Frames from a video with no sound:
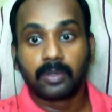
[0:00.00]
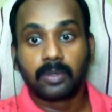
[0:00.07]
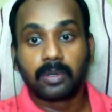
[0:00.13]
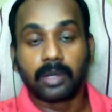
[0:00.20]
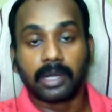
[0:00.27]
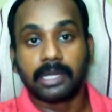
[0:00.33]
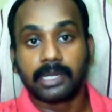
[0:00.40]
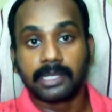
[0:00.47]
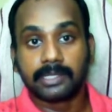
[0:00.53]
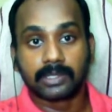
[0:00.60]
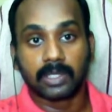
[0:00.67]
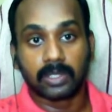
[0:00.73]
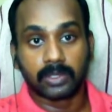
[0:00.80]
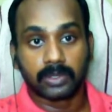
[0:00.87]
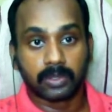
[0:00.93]
good
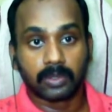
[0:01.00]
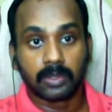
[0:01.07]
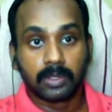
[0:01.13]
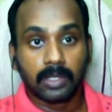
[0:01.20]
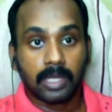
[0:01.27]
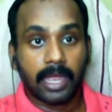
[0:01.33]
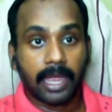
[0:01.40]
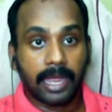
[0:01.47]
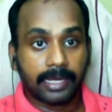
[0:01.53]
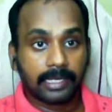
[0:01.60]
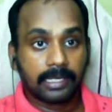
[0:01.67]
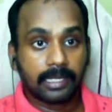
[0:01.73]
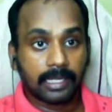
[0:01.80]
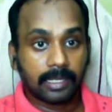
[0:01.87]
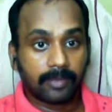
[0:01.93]
ratings also.
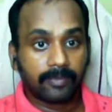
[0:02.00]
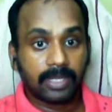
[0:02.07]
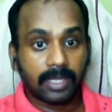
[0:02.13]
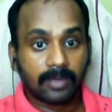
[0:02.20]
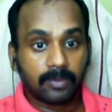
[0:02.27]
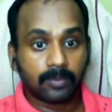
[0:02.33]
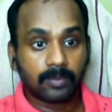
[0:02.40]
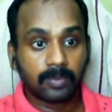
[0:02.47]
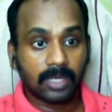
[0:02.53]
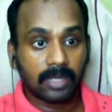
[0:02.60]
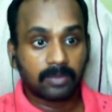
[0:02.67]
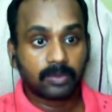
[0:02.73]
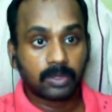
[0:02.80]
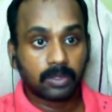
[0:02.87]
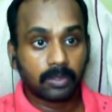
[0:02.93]
And I
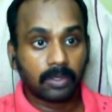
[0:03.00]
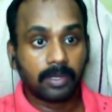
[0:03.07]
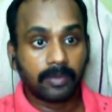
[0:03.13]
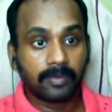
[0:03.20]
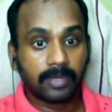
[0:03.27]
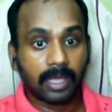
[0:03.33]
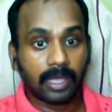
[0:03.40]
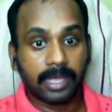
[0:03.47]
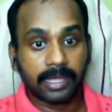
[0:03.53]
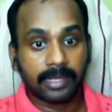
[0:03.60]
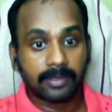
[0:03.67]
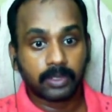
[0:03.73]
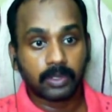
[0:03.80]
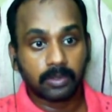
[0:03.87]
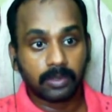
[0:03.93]
have
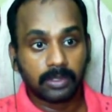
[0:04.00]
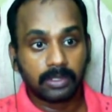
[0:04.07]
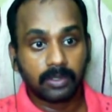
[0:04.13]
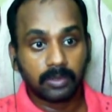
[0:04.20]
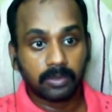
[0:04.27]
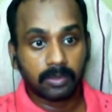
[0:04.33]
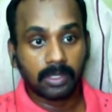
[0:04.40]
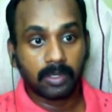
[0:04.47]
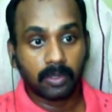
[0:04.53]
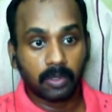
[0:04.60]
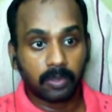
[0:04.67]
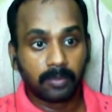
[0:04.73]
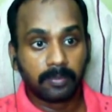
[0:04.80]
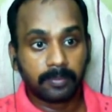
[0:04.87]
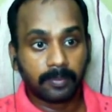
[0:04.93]
shown you the
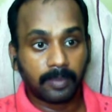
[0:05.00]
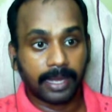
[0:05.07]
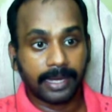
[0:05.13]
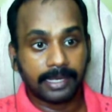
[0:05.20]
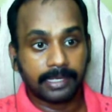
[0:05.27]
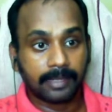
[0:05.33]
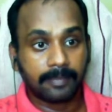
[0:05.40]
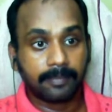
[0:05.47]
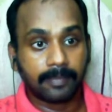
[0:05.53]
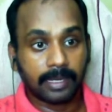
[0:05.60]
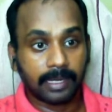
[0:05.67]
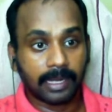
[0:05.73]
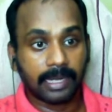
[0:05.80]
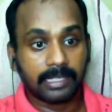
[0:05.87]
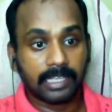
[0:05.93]
home and
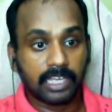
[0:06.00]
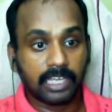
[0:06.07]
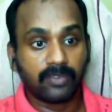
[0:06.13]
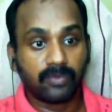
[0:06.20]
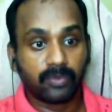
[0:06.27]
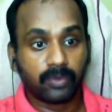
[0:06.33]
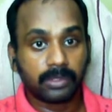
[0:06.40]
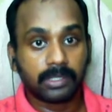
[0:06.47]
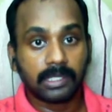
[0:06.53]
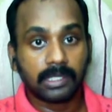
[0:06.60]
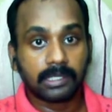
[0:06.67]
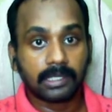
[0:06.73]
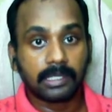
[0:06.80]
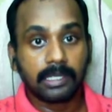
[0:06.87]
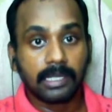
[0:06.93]
the info
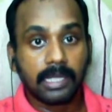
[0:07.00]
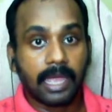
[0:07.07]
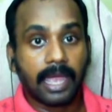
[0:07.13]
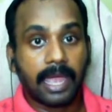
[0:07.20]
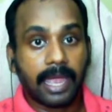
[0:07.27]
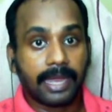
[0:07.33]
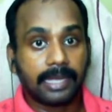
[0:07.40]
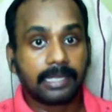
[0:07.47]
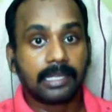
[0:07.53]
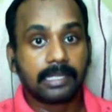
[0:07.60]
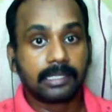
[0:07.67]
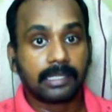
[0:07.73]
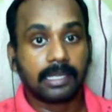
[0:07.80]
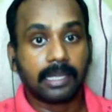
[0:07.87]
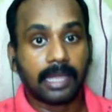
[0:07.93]
thing, and